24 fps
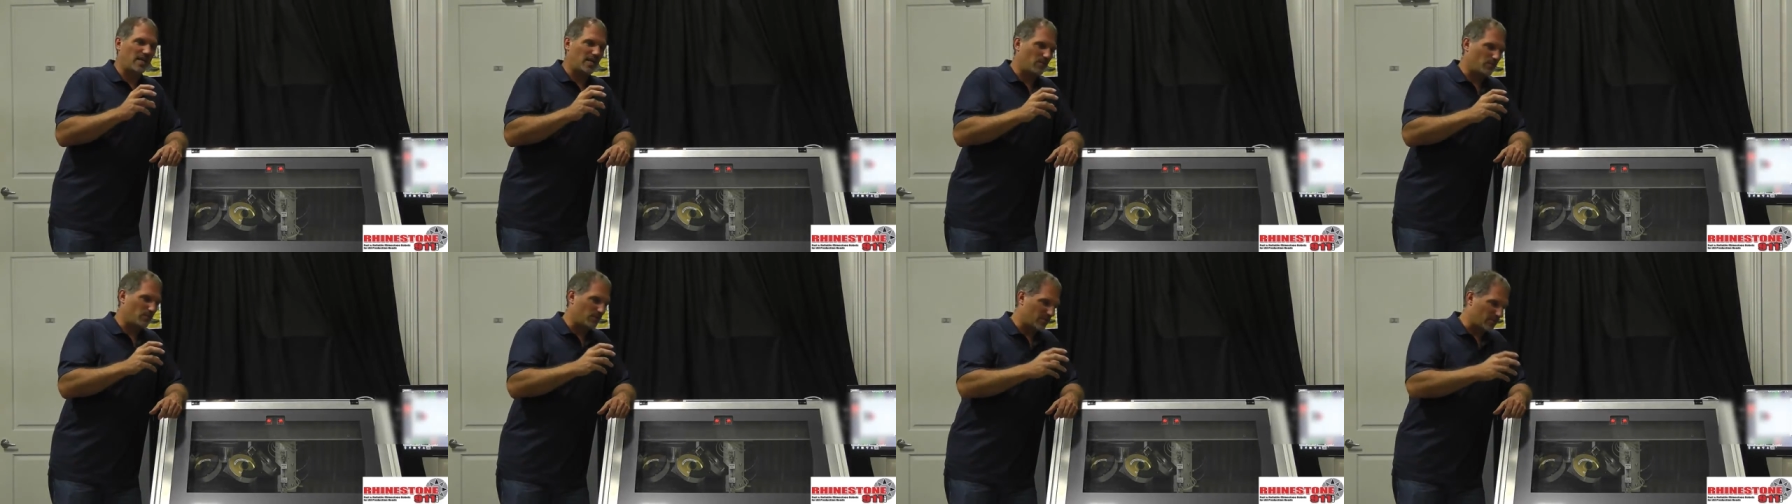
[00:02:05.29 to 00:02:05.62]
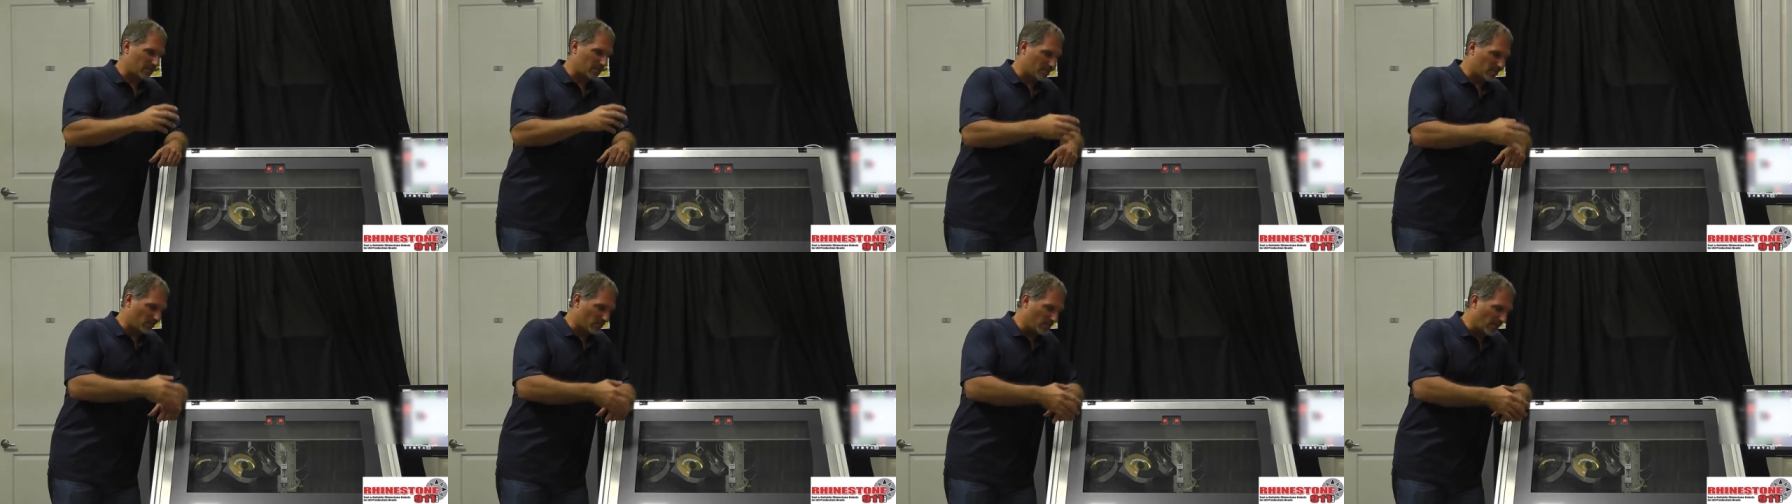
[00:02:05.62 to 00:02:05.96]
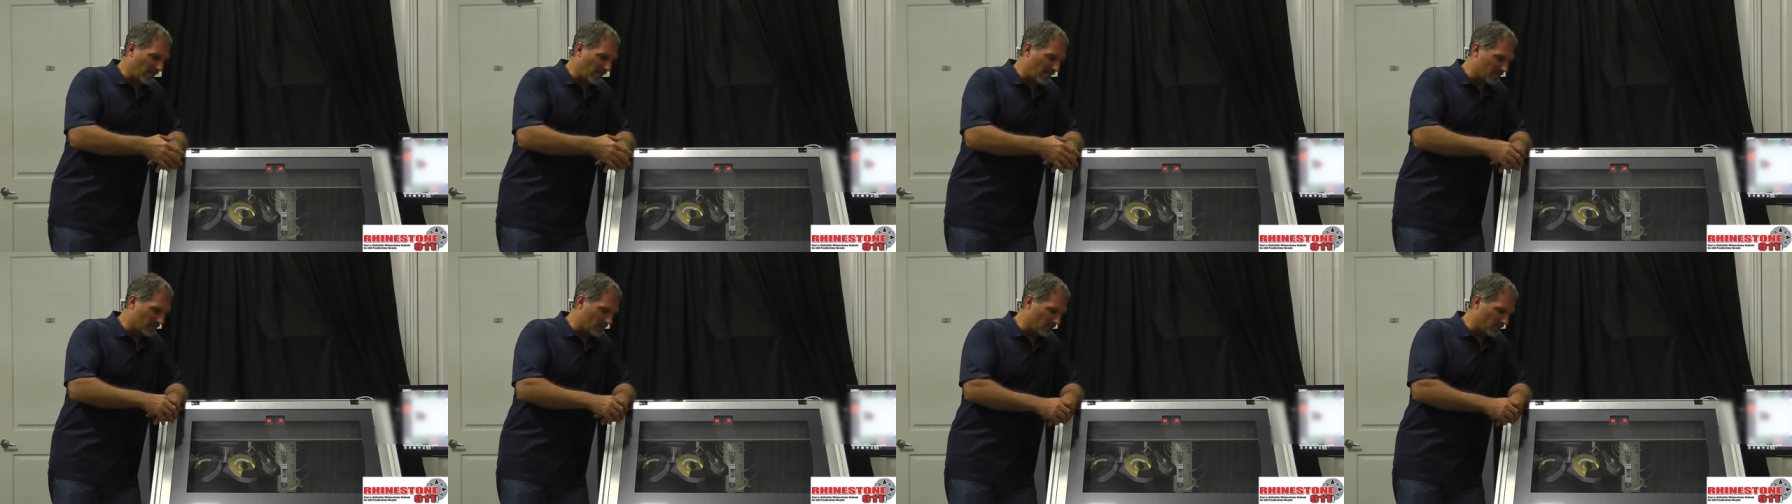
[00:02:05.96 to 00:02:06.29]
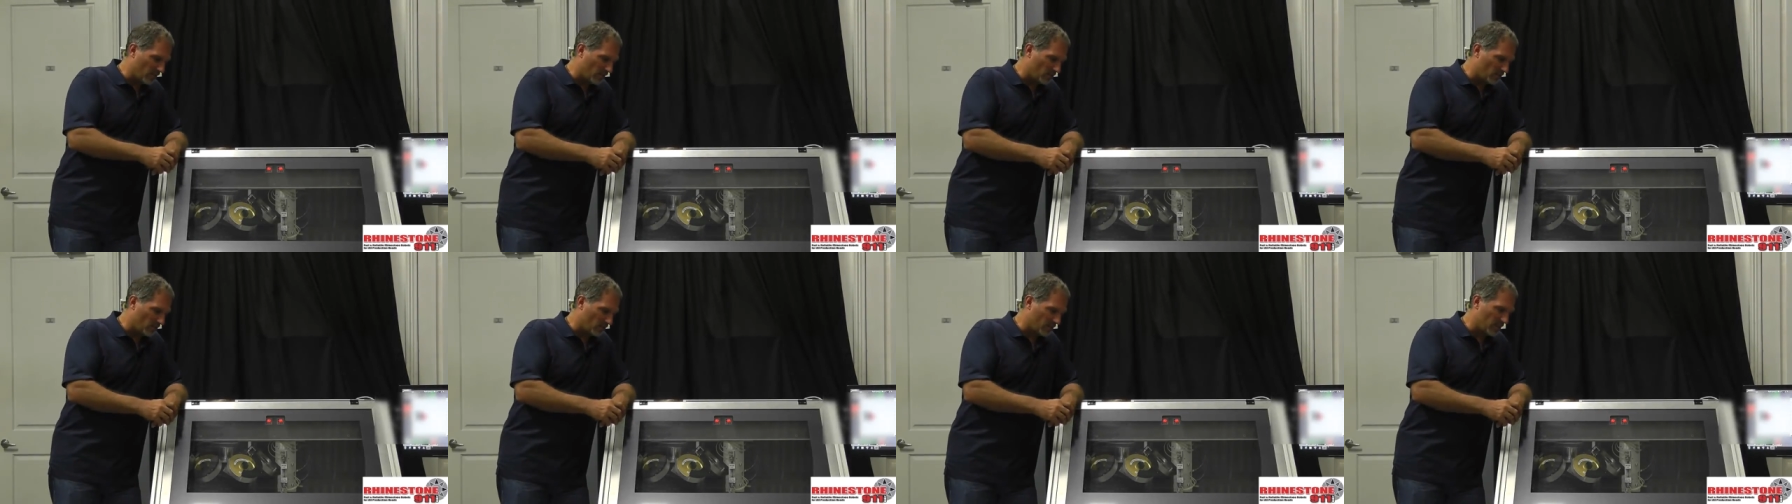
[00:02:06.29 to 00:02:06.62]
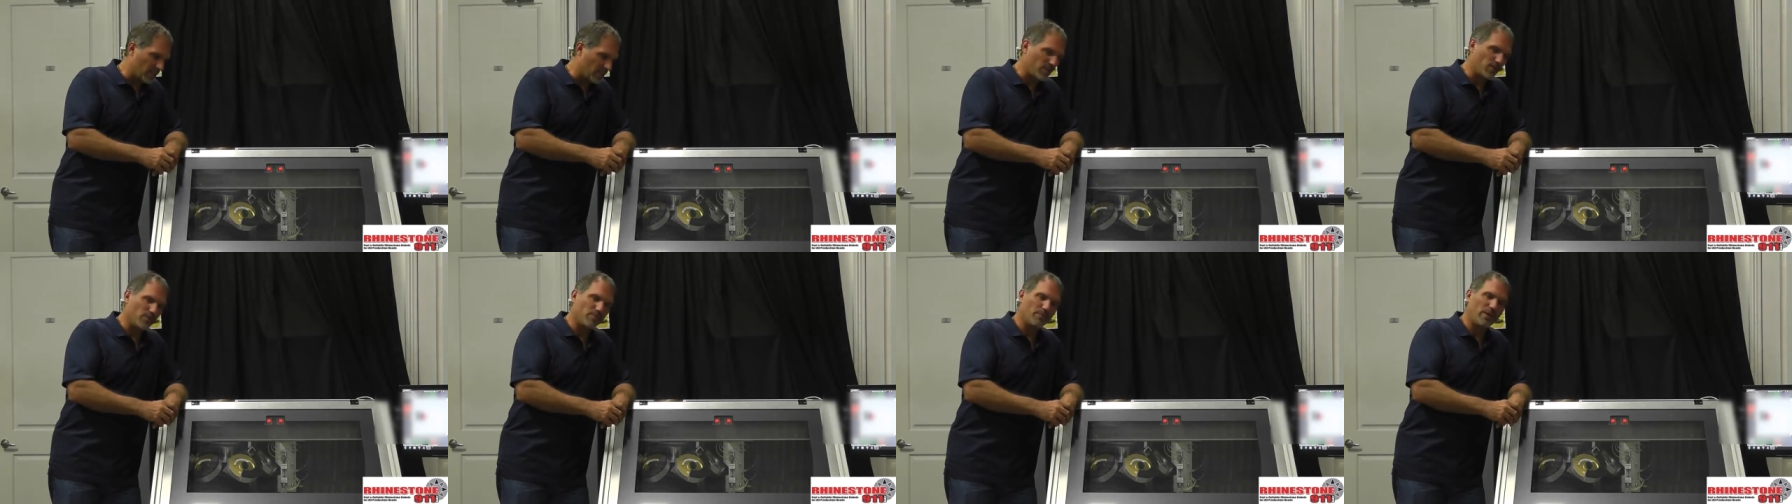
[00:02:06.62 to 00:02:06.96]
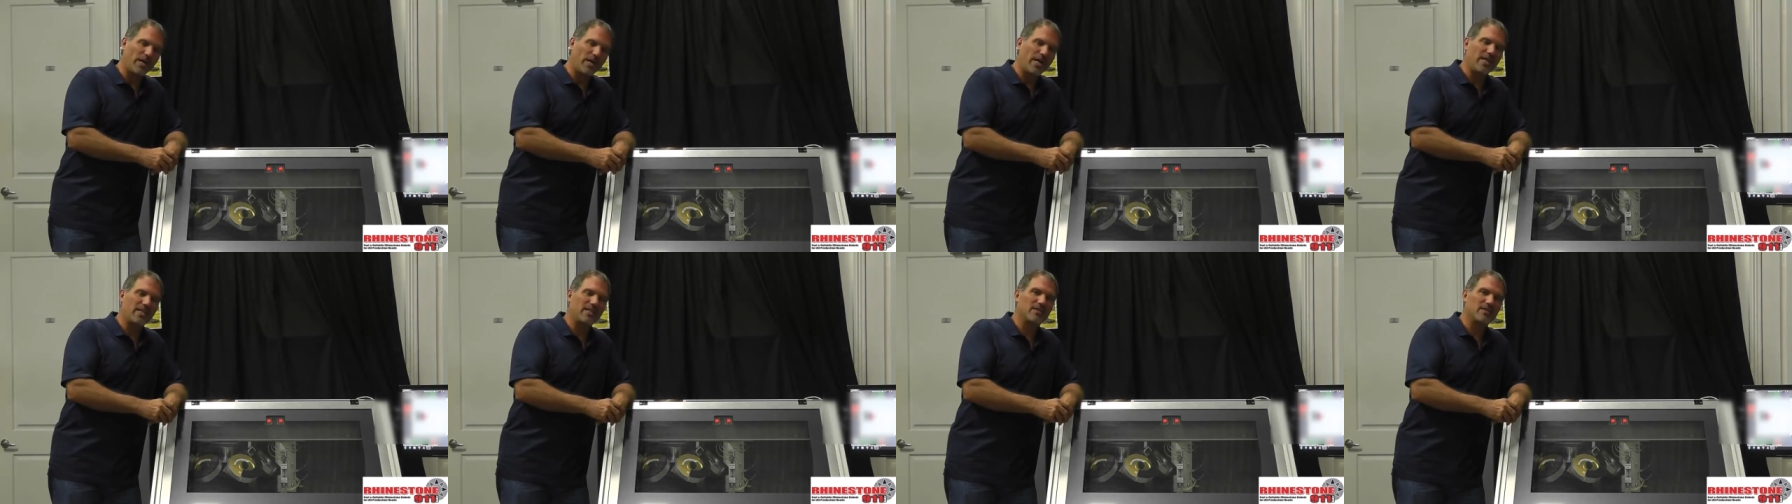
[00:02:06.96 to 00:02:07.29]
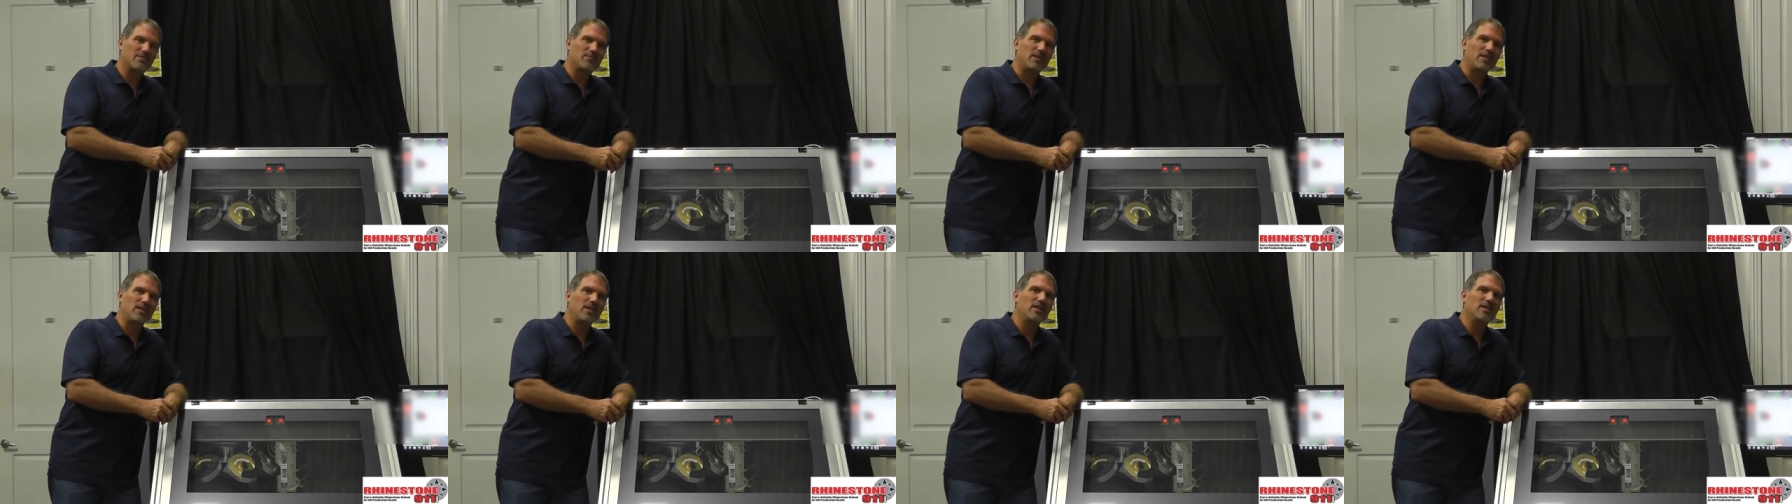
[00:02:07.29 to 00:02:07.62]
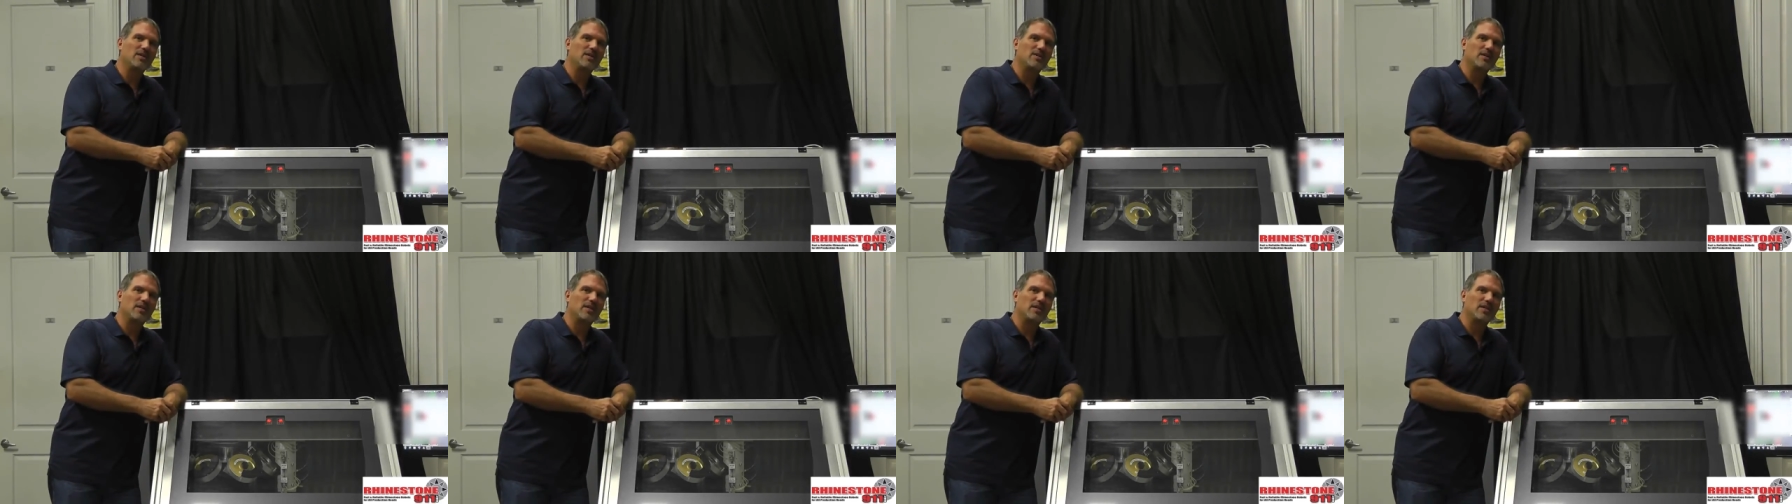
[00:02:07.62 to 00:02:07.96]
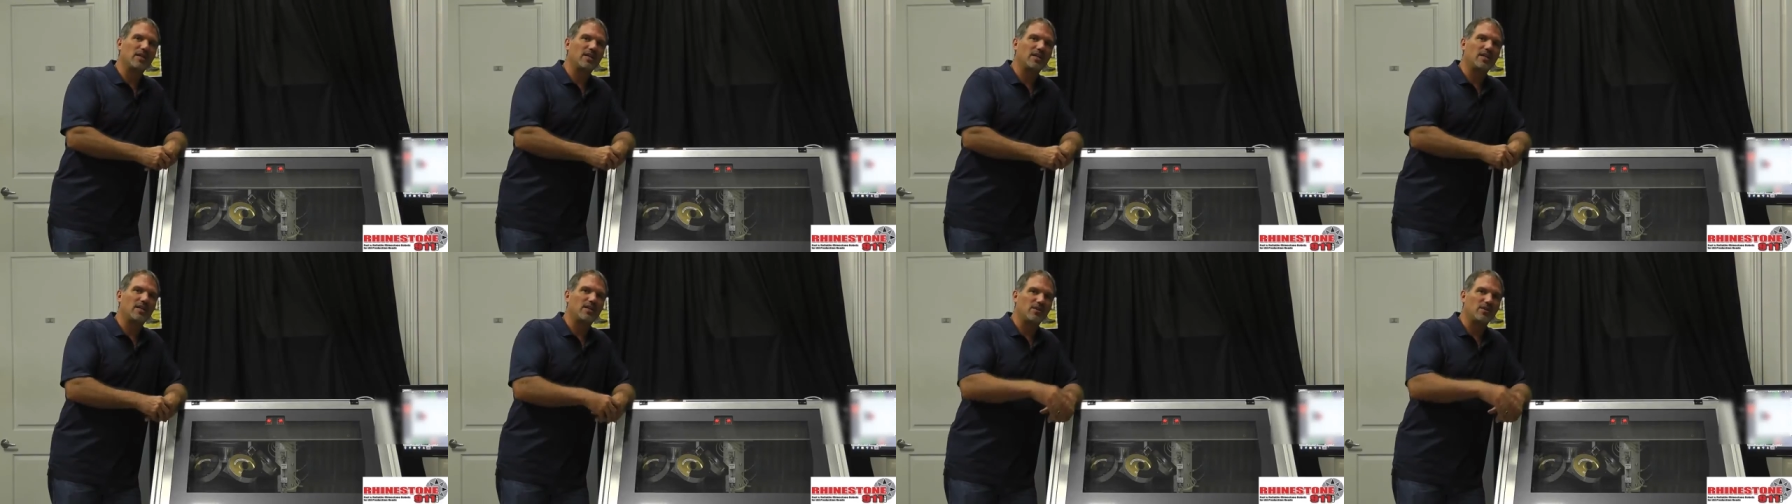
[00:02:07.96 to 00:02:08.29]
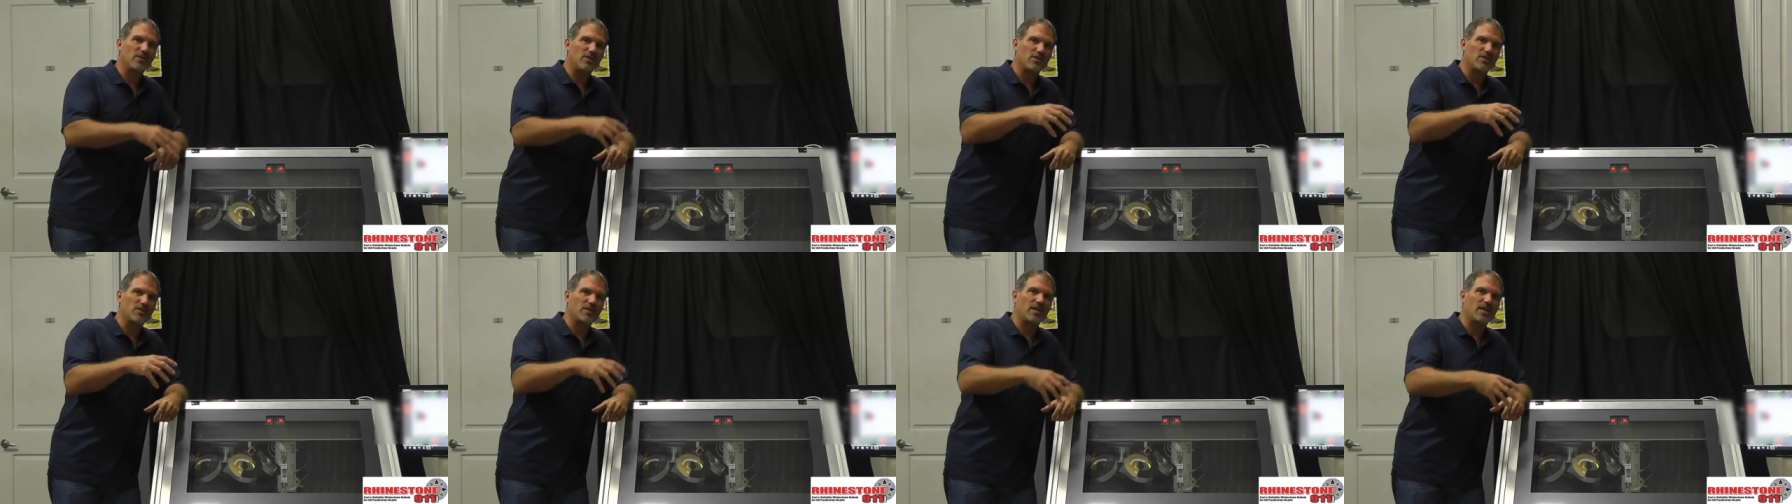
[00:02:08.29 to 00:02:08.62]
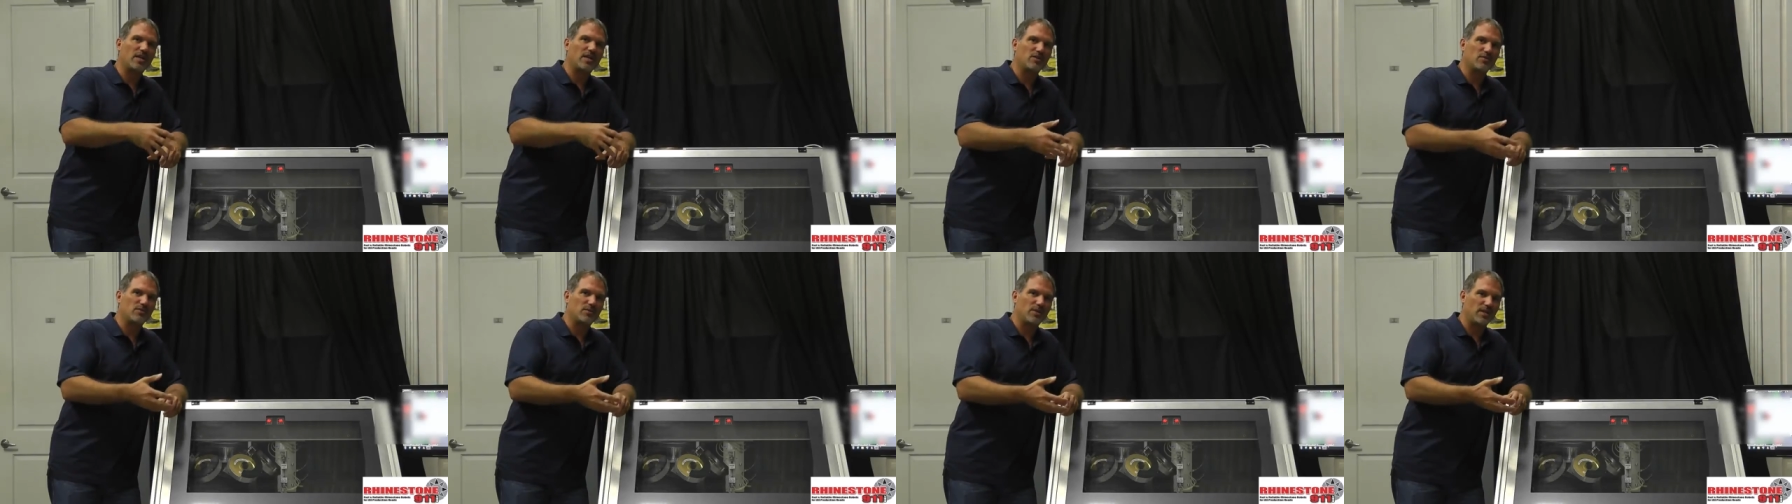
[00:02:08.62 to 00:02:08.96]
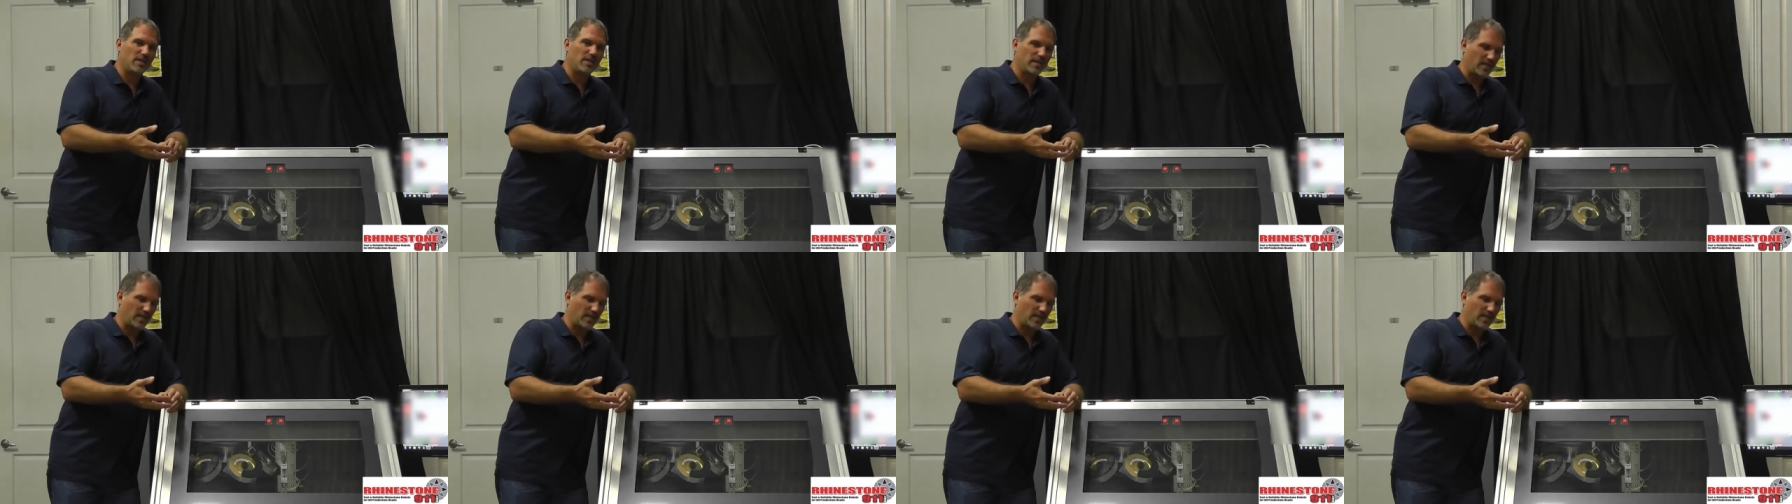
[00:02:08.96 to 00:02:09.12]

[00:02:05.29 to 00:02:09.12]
which is the rhinestones, and you're buying them here in your country,